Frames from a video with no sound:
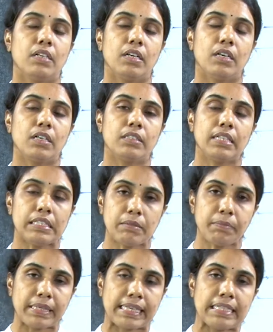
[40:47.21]
That
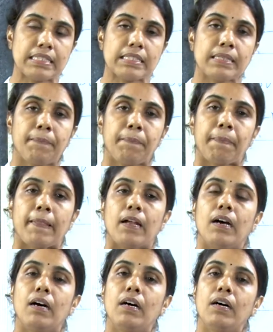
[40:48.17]
means
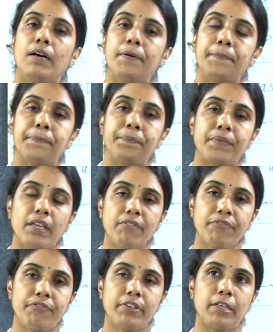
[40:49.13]

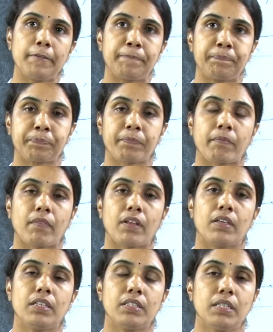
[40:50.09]
if
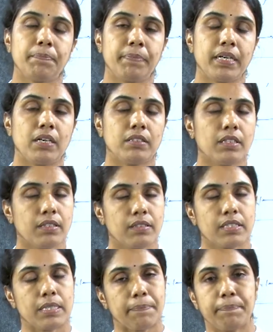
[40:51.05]
the
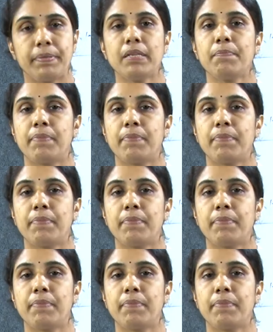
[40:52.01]
simple